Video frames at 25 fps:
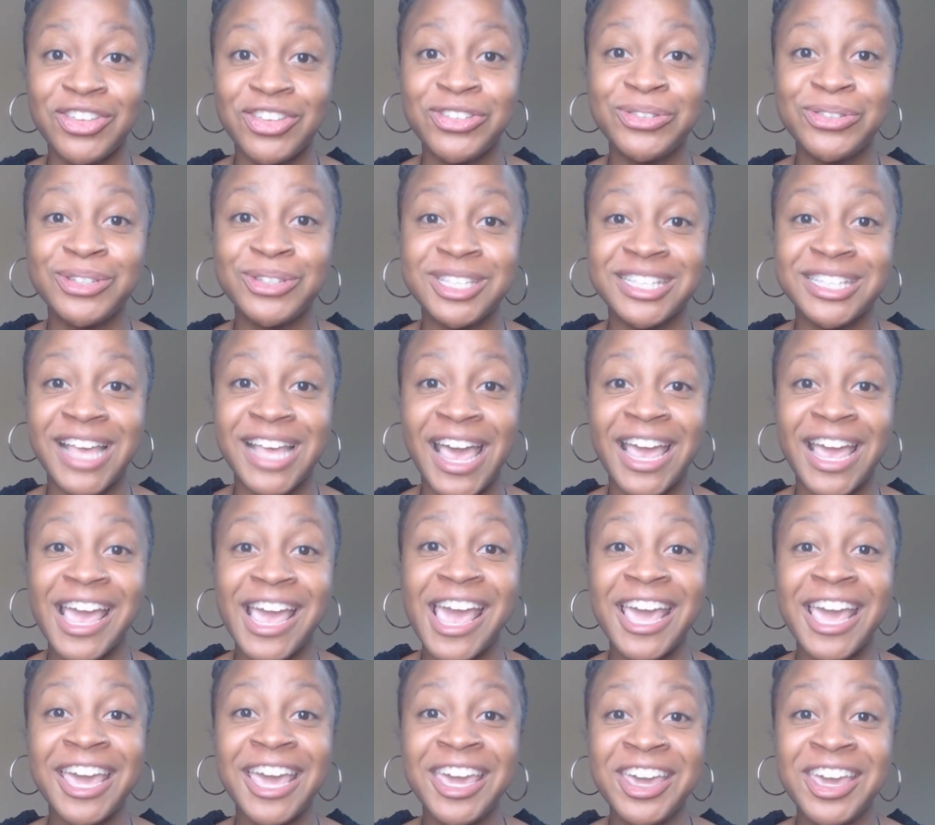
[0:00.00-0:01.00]
You'll say
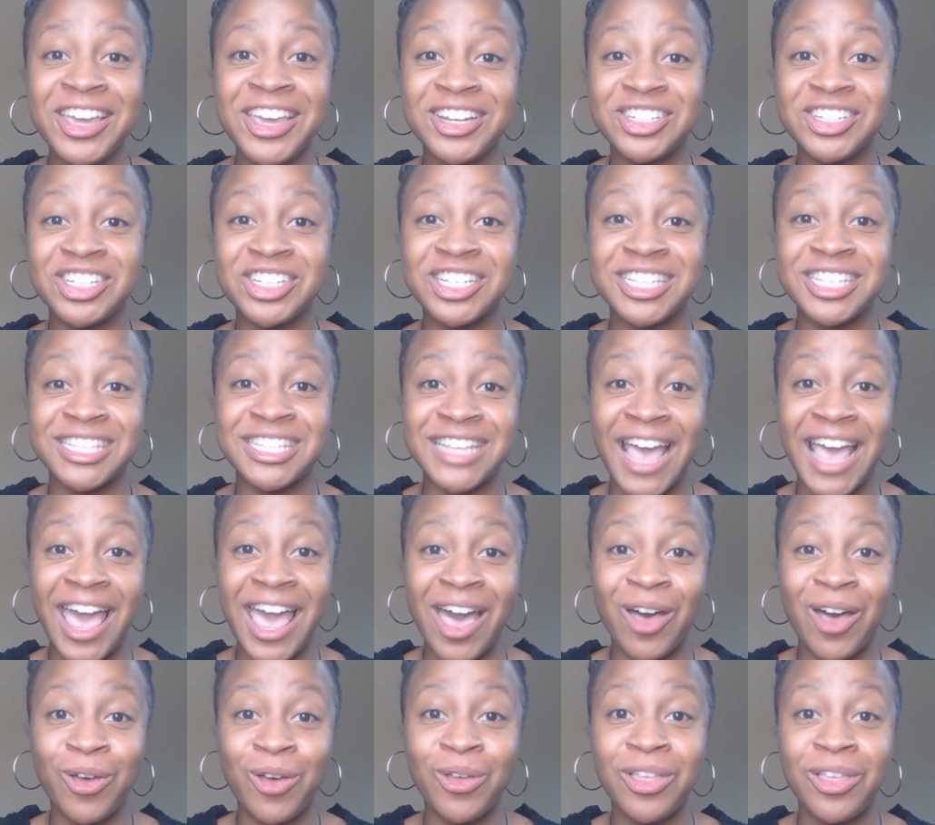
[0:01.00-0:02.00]
each
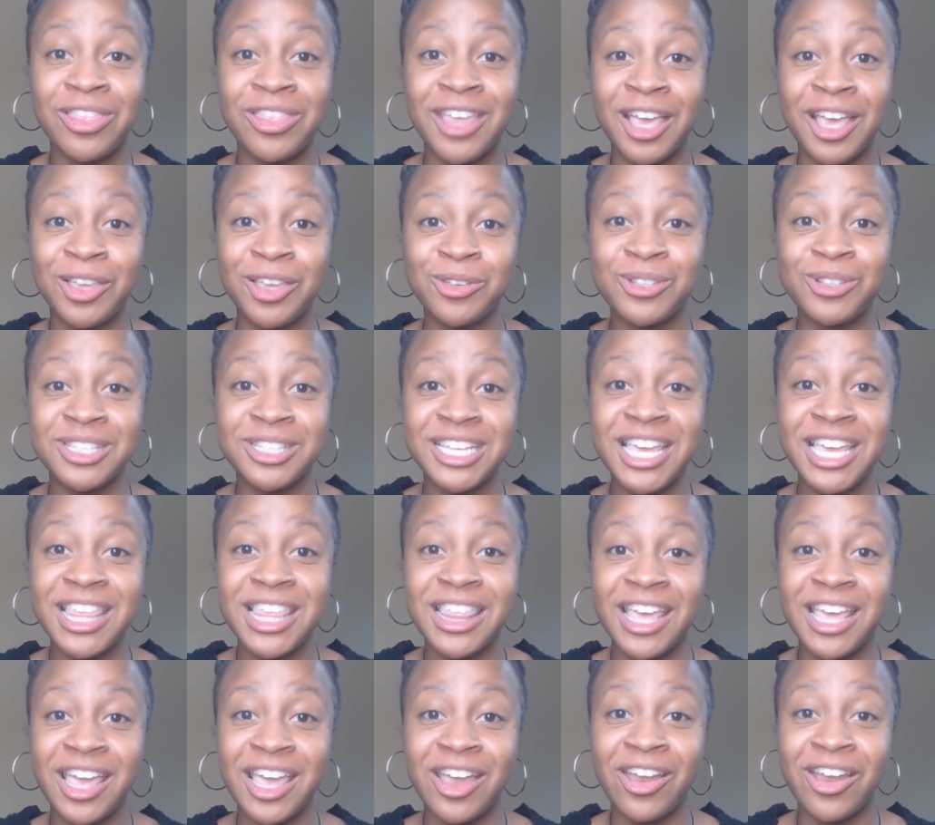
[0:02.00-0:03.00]
sound that you
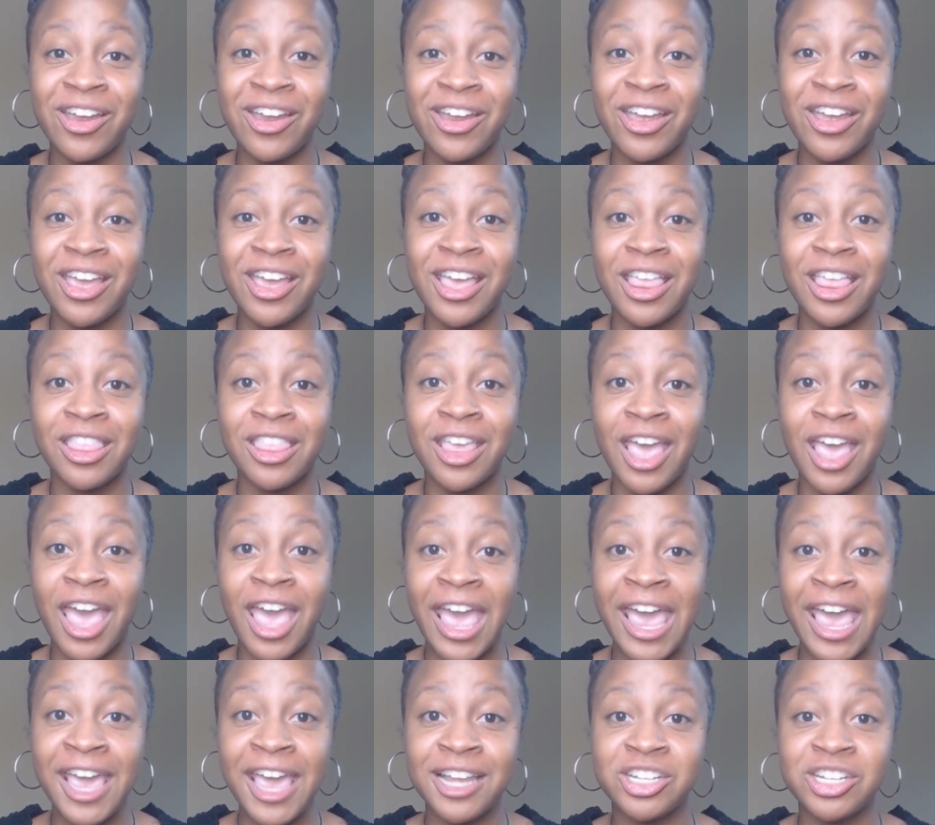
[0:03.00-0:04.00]
see there. The
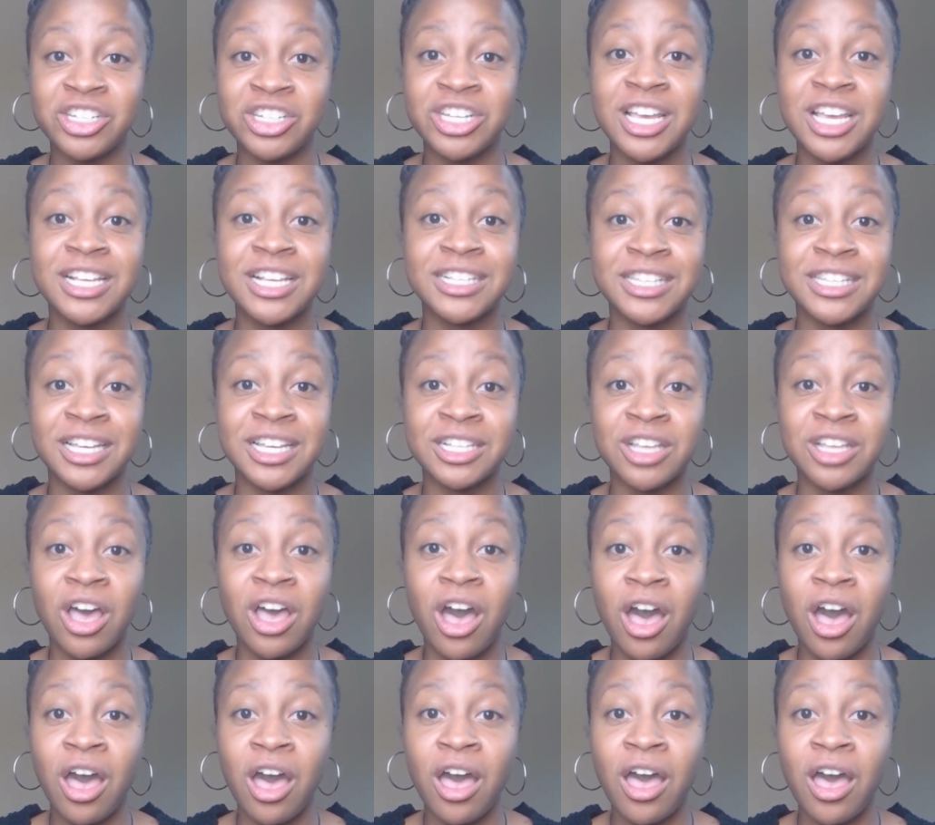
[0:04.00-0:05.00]
H says
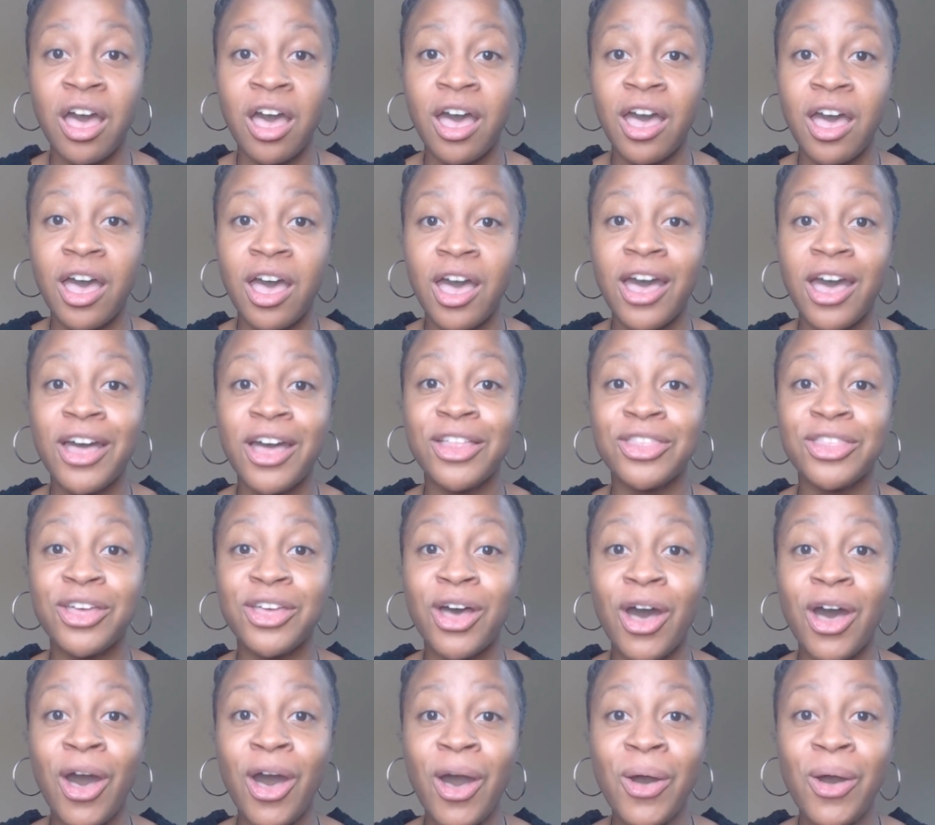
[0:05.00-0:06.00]
huh,
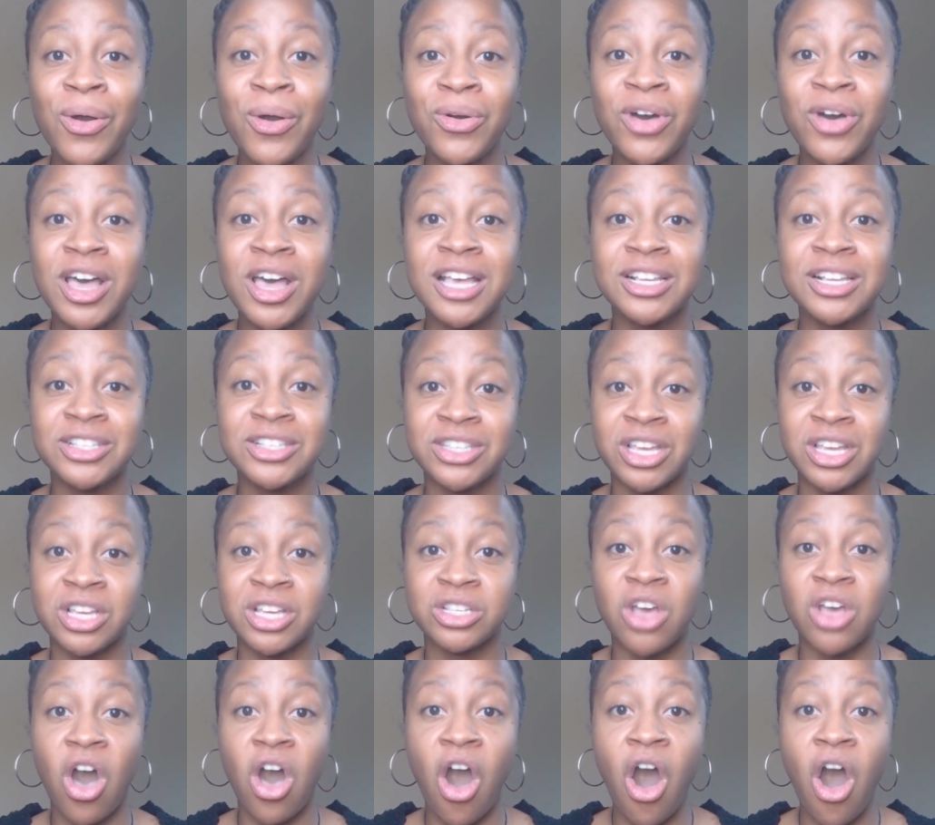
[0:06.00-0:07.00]
the O
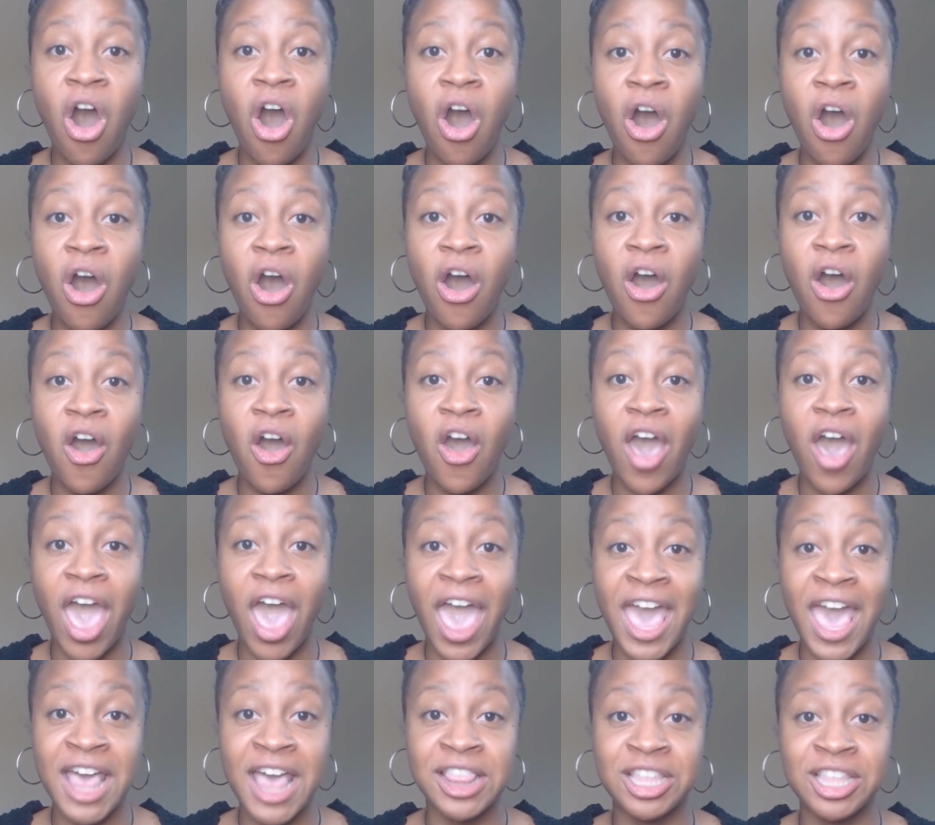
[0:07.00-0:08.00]
says aw,
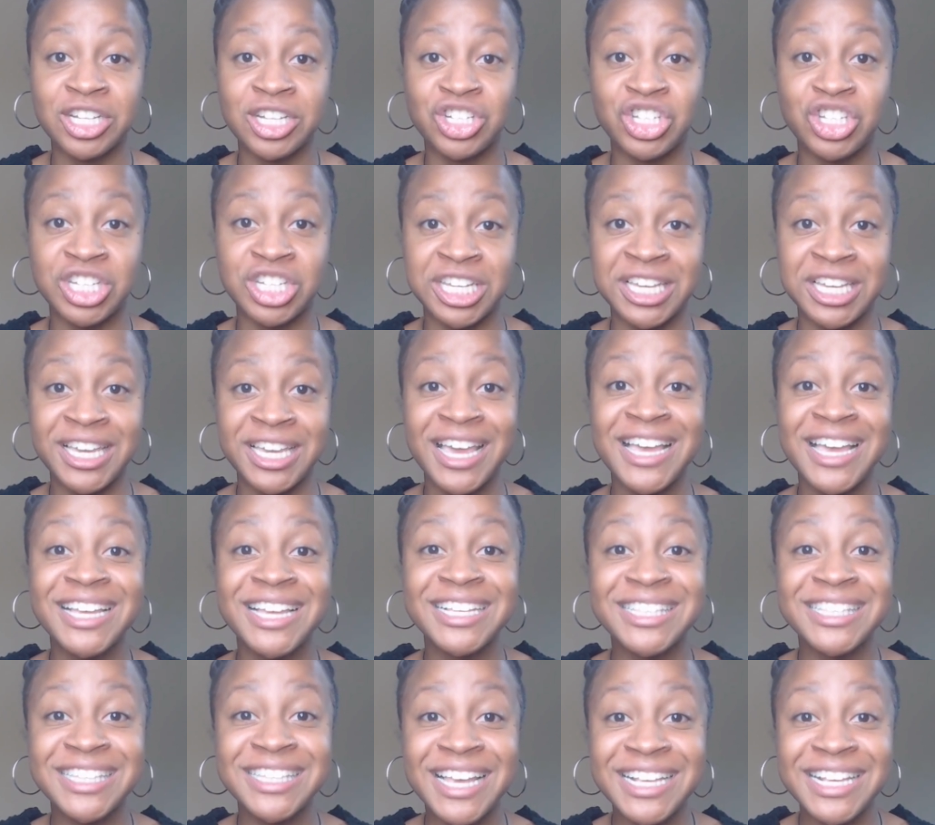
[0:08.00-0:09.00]
and the G
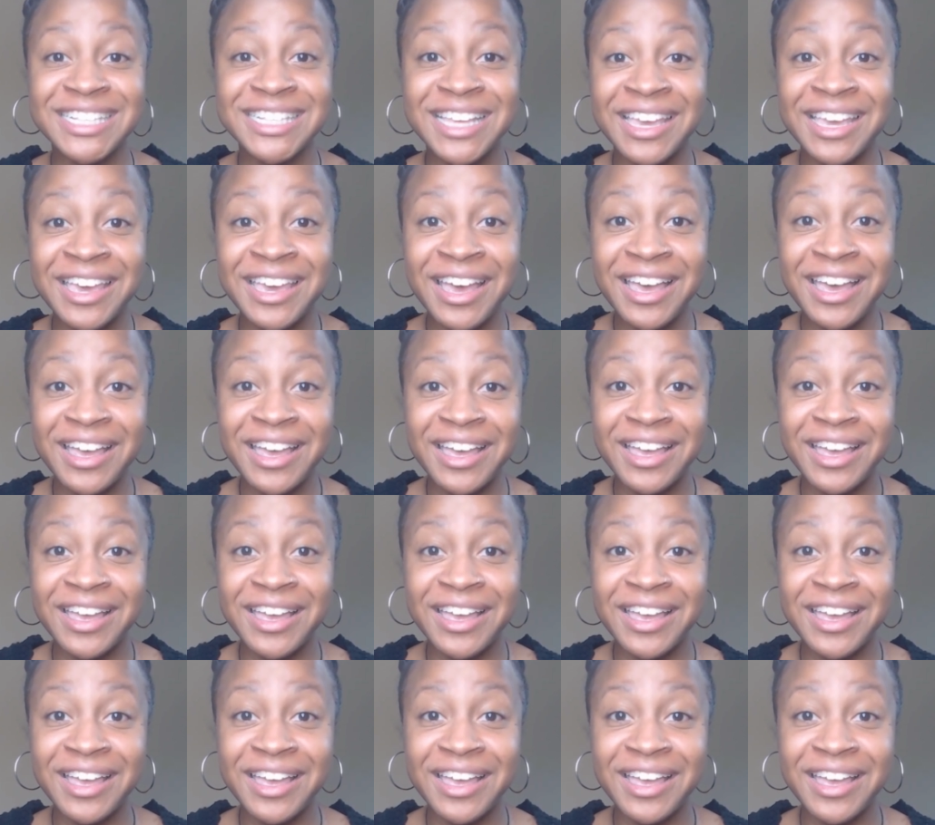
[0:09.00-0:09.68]
says g.